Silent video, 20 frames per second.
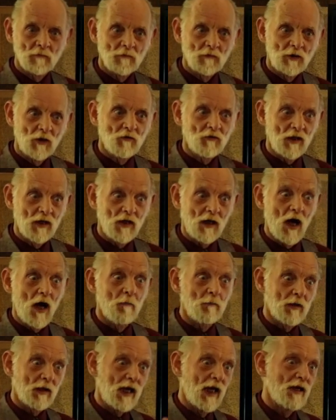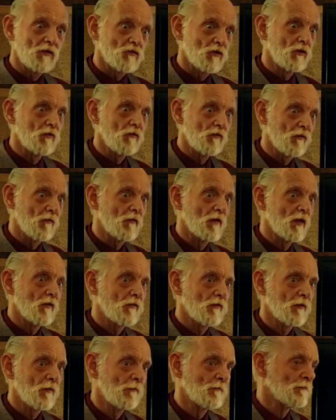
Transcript: Do you understand the complications of this?